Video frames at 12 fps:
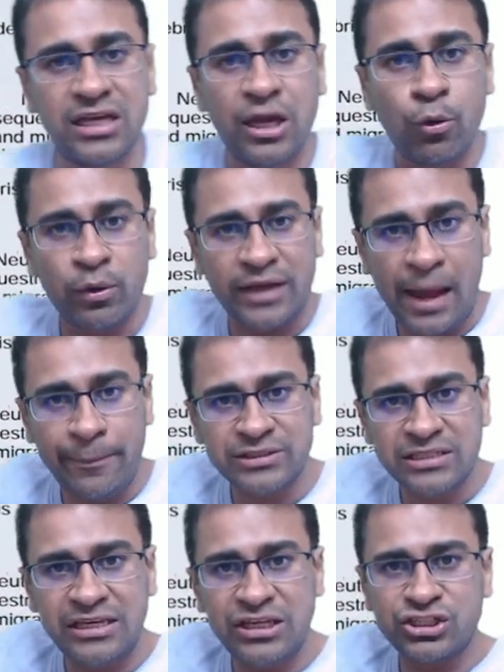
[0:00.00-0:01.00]
What happens
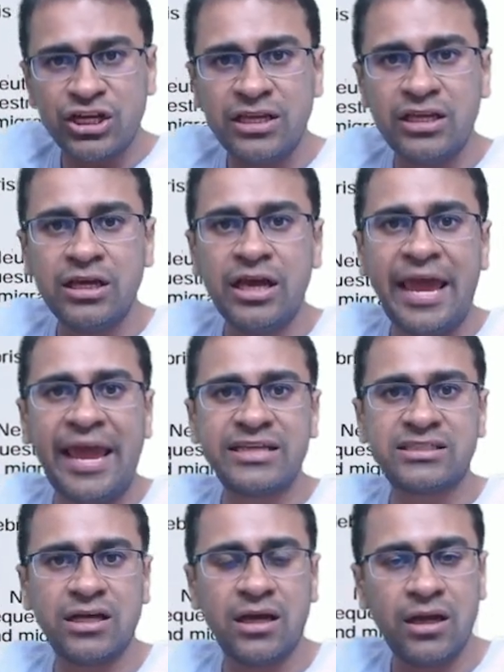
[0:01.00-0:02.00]
initially is
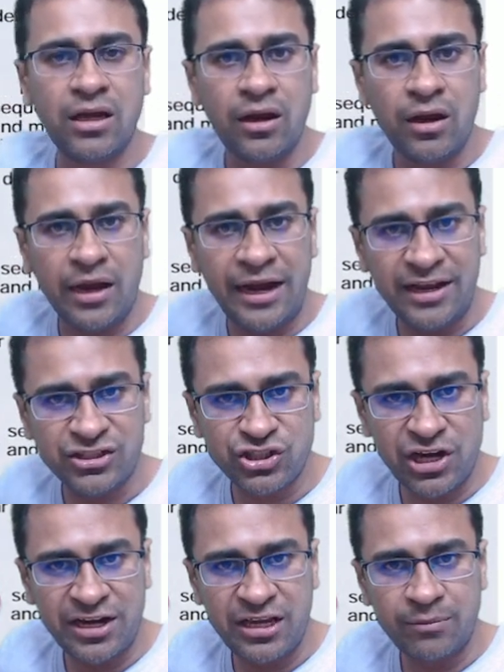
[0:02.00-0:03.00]
a interstitial
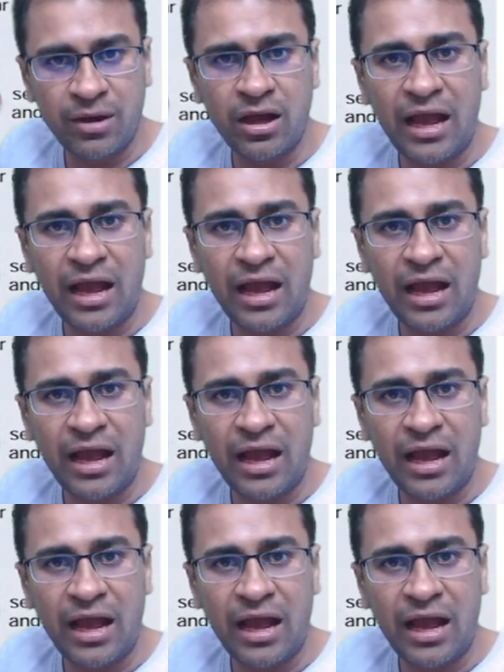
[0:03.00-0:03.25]
edema,